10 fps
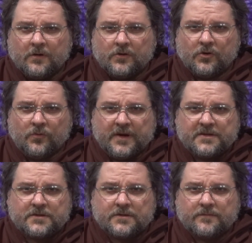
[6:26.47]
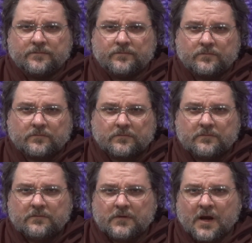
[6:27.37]
your wrists,
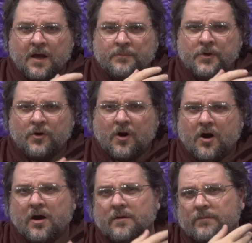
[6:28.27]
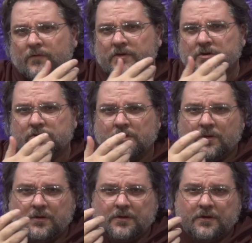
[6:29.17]
up your arm, over your
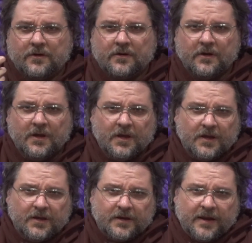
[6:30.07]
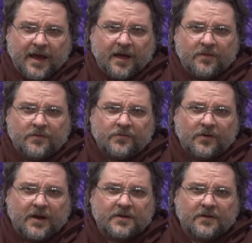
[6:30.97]
shoulder, down the
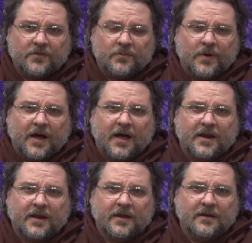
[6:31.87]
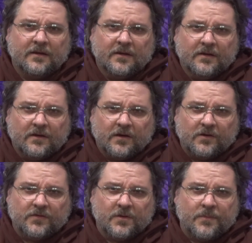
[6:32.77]
front of your body,
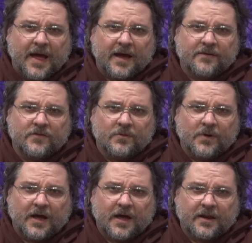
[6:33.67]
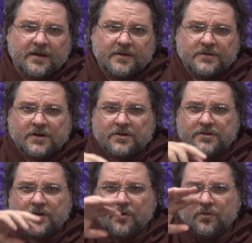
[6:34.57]
over the back of your body, and it starts
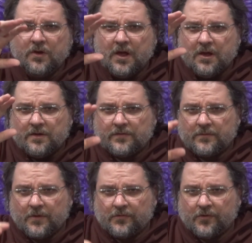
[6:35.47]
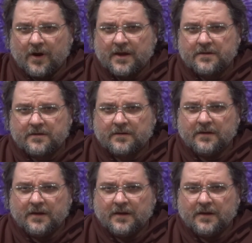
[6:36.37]
to go from the front